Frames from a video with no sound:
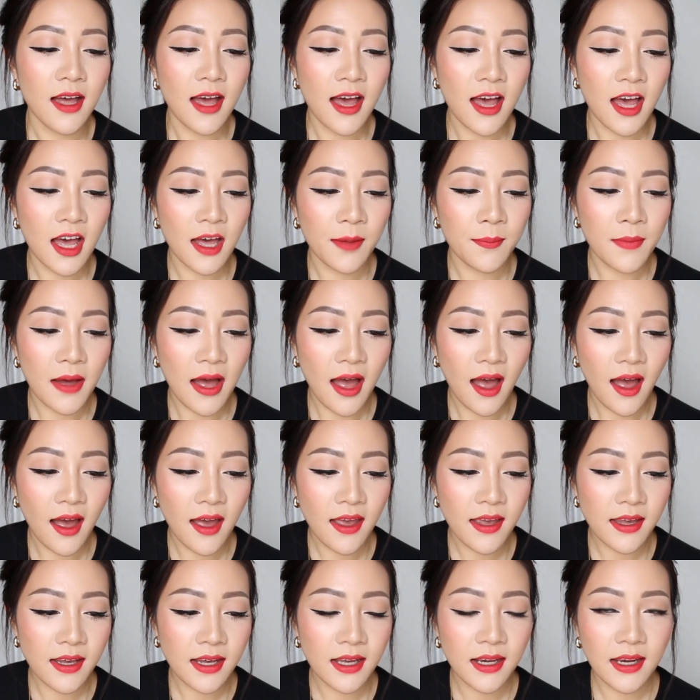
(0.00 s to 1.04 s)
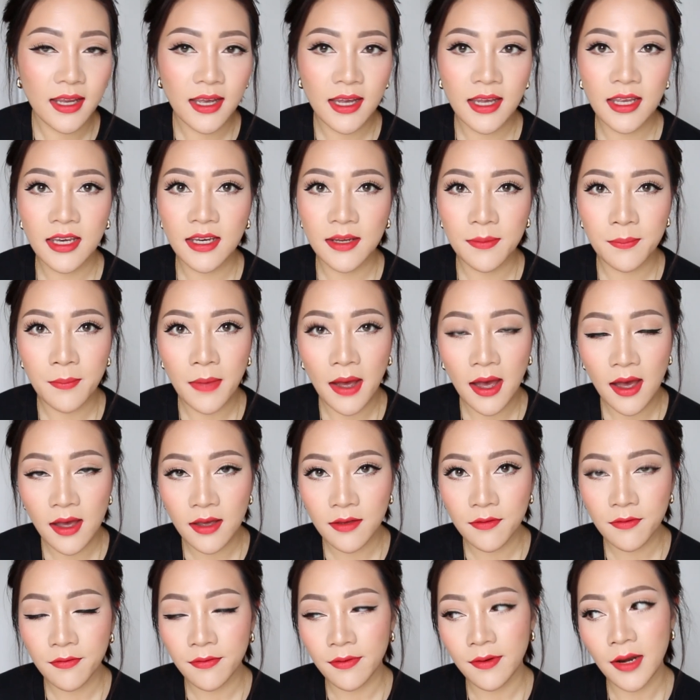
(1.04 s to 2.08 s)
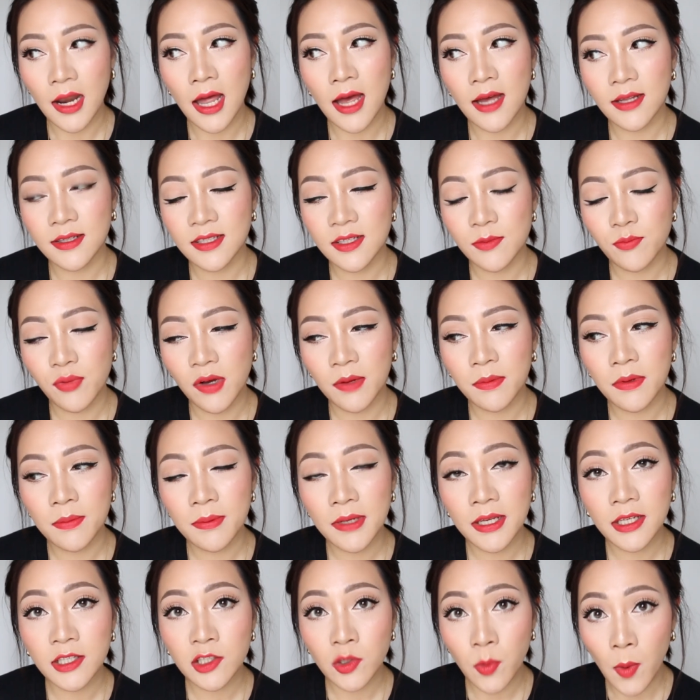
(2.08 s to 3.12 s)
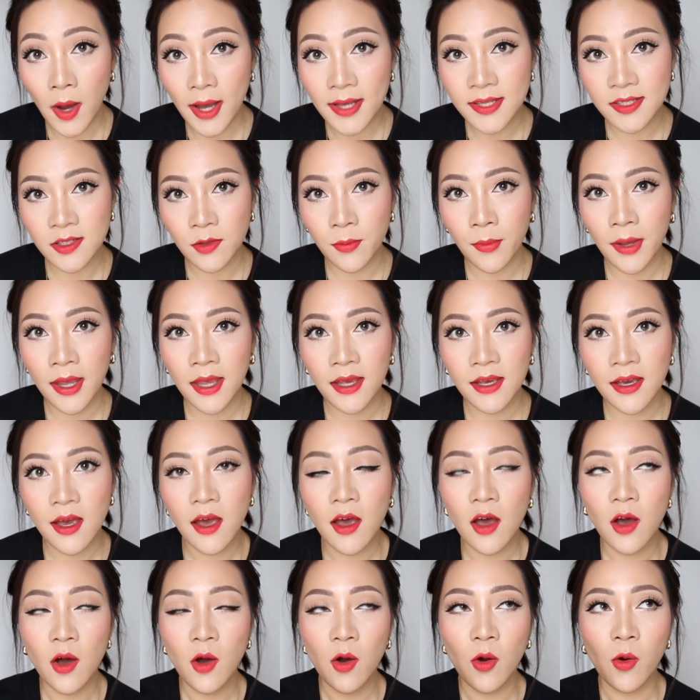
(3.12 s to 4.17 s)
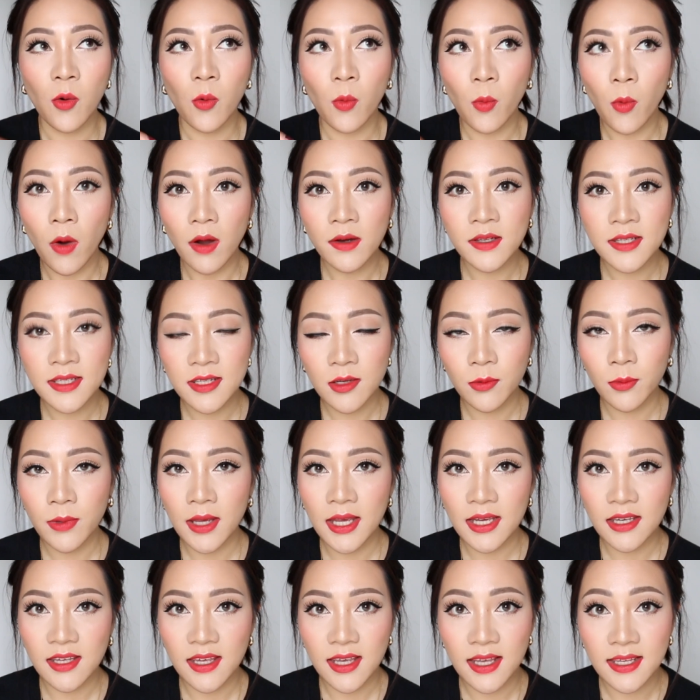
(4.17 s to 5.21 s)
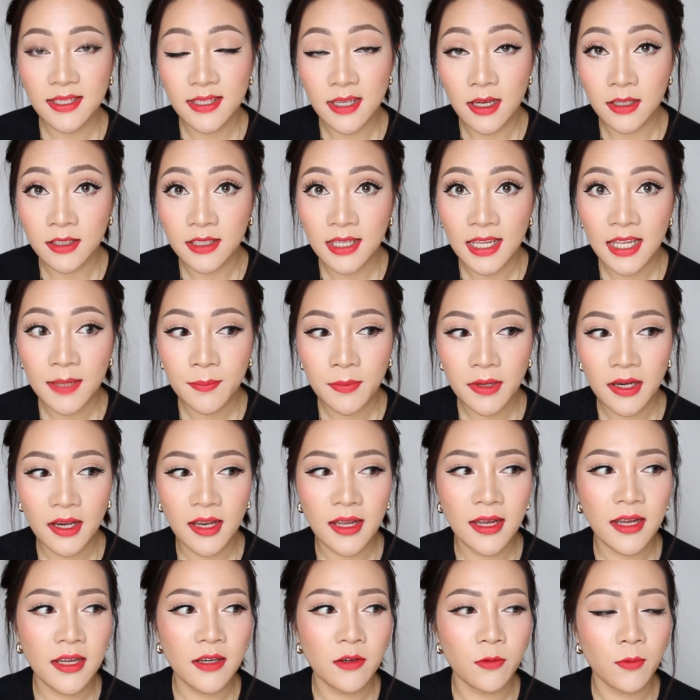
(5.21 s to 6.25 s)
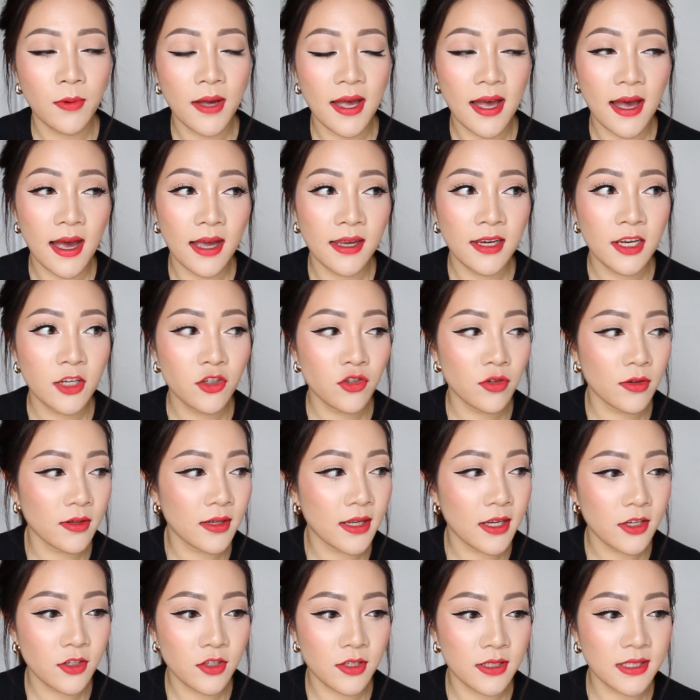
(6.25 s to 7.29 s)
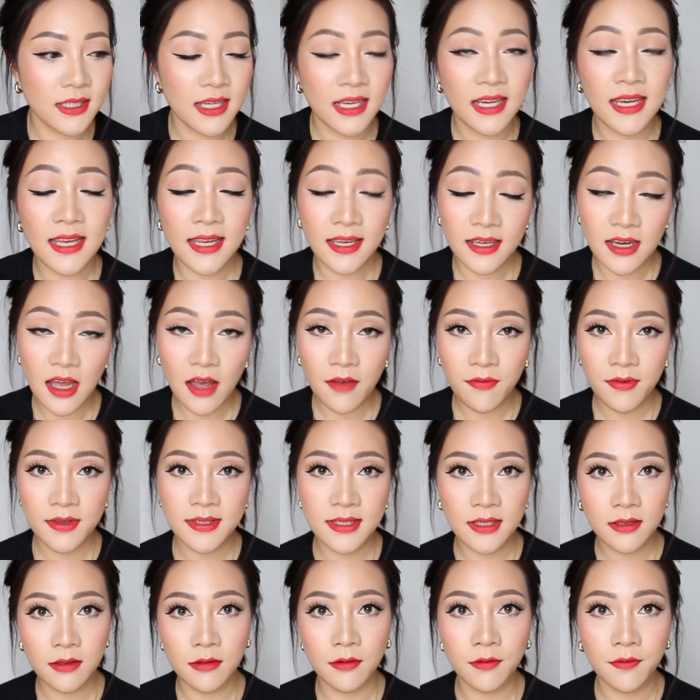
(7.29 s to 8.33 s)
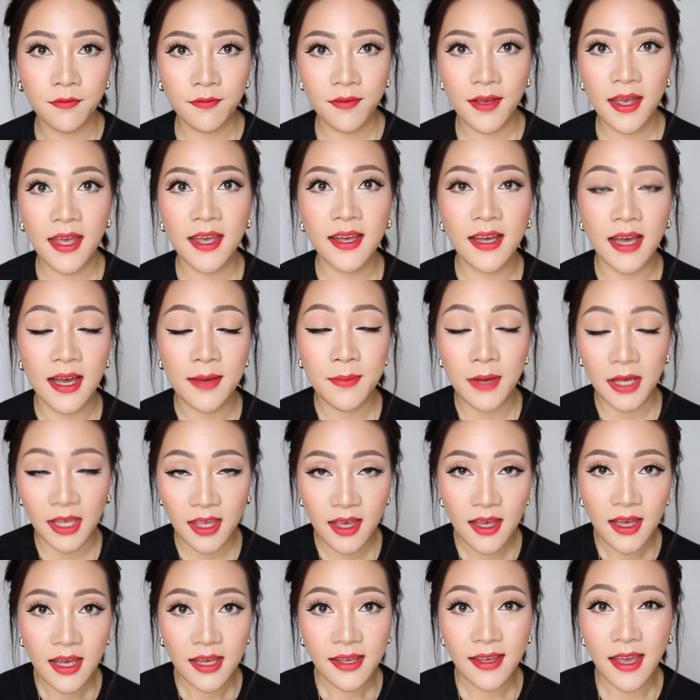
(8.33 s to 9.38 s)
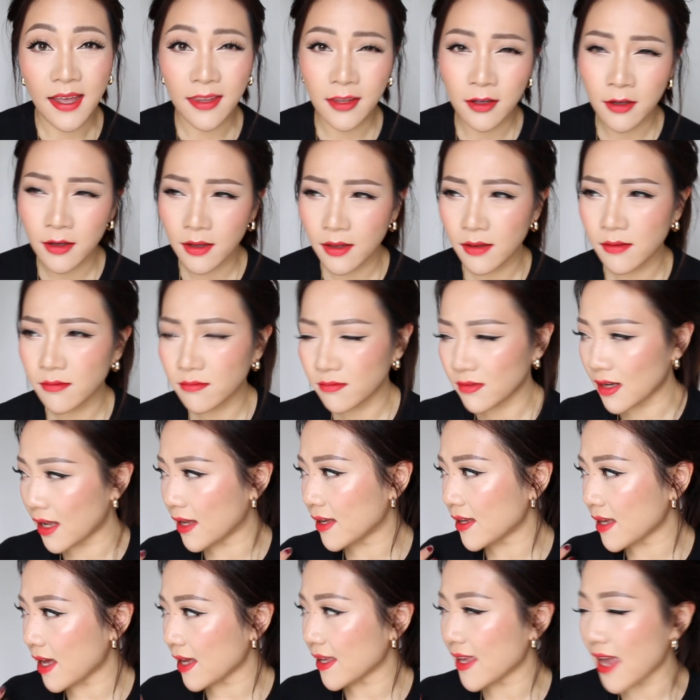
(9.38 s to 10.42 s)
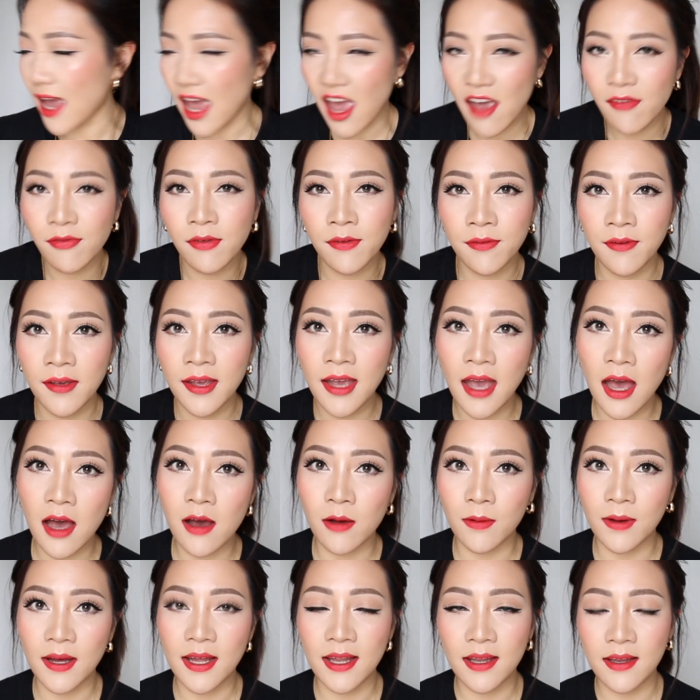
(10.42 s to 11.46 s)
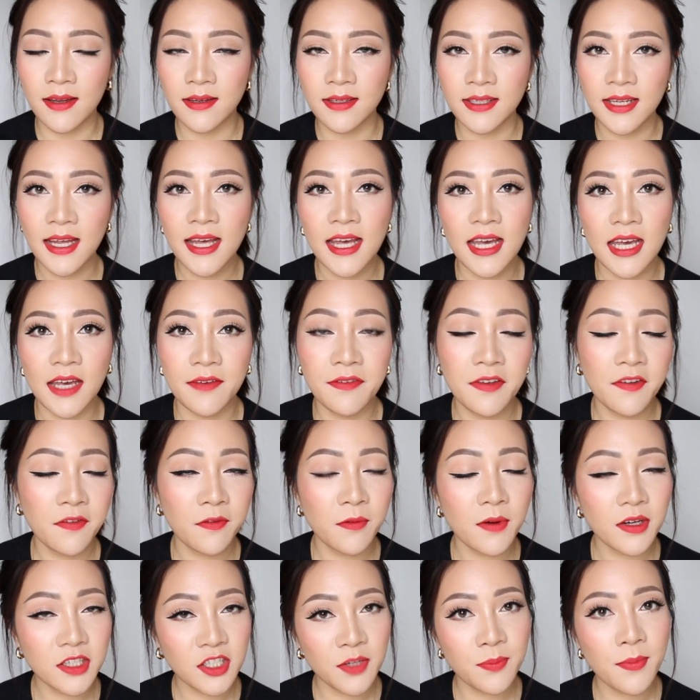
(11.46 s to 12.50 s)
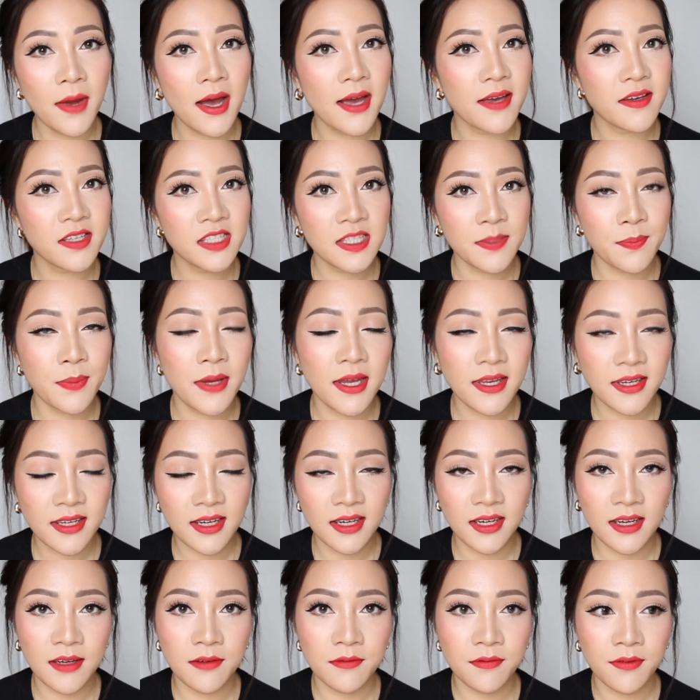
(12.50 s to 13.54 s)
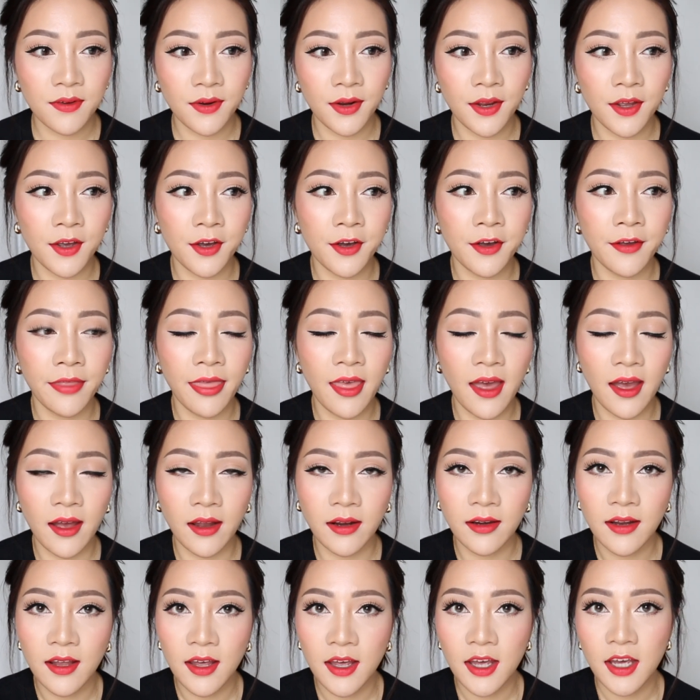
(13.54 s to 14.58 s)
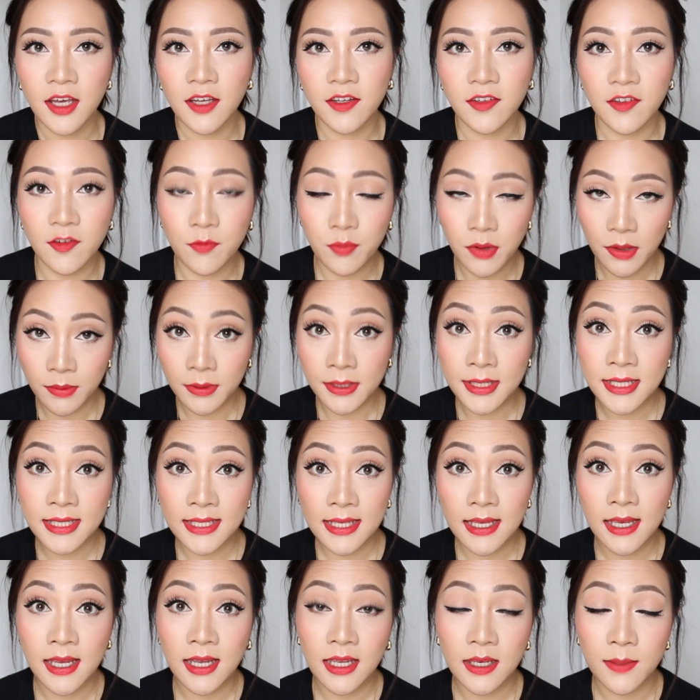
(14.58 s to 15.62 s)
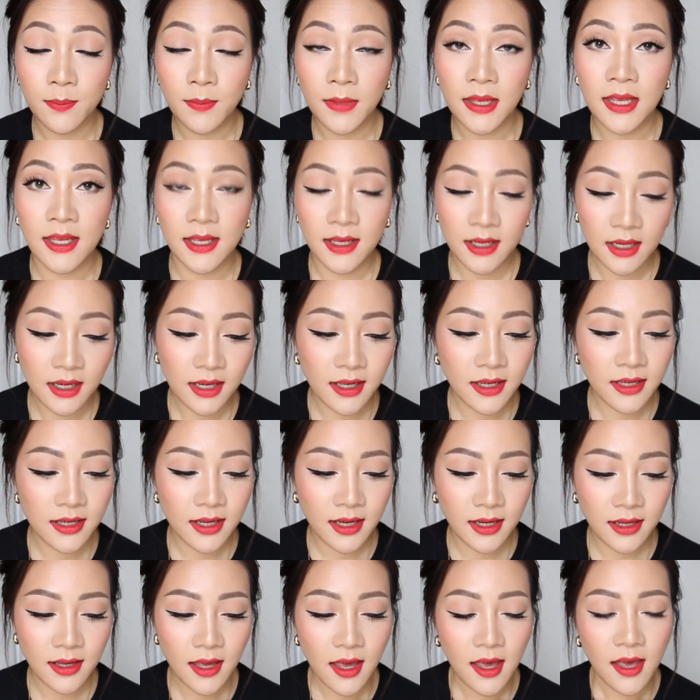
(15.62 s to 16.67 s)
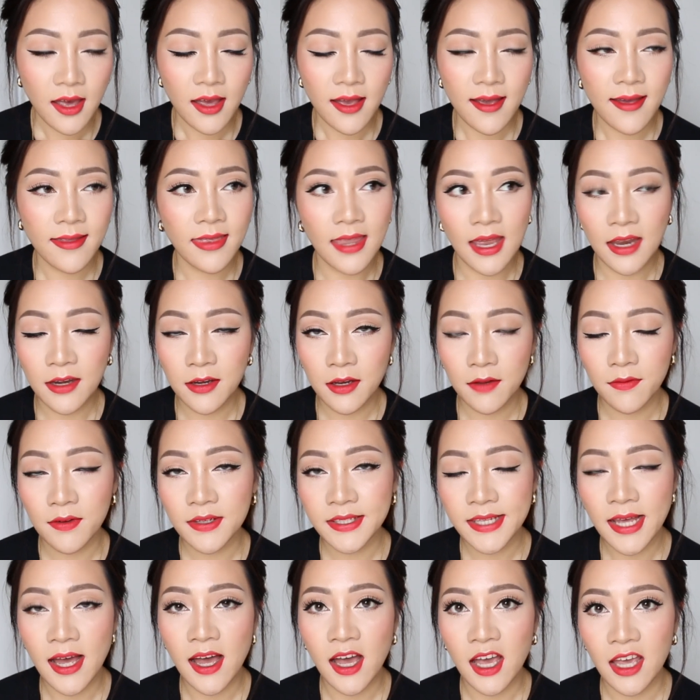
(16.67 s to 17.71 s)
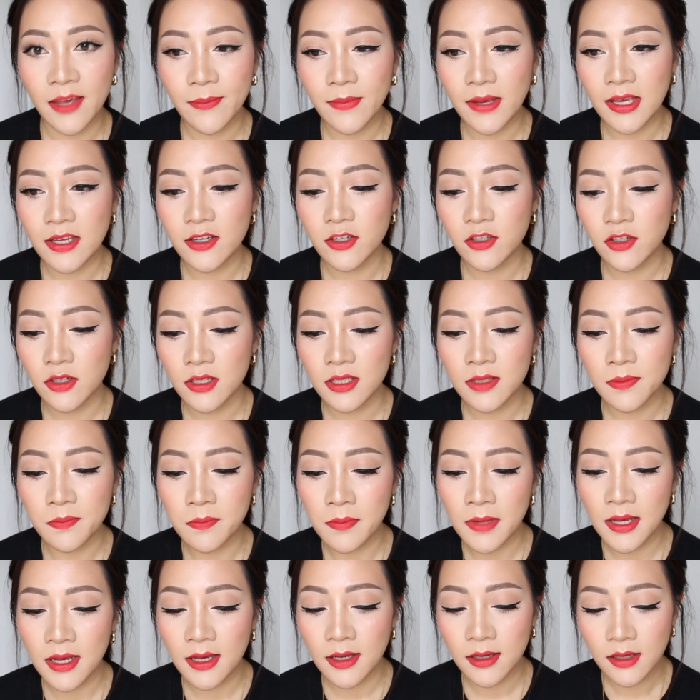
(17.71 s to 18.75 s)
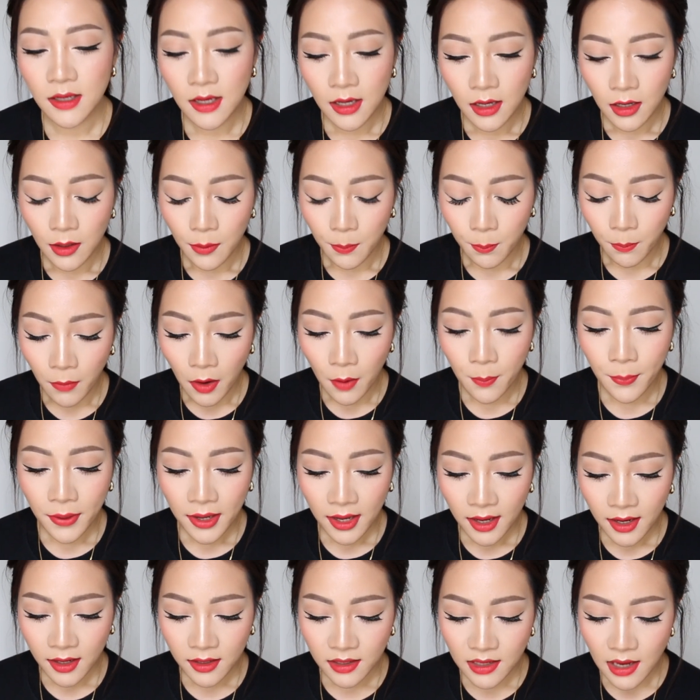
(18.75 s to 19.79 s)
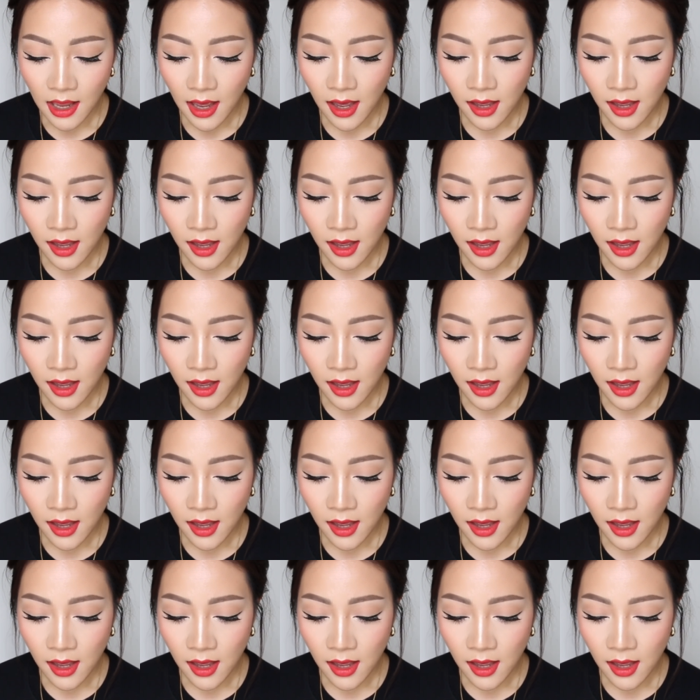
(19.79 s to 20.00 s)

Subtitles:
I clean my flat probably twice a week. Once a week is a deep clean where I literally just clean every single thing. I get the, like, I get everything out. And if you've watched my speed clean video, then you've probably seen me cleaning. And then the other time is just me mopping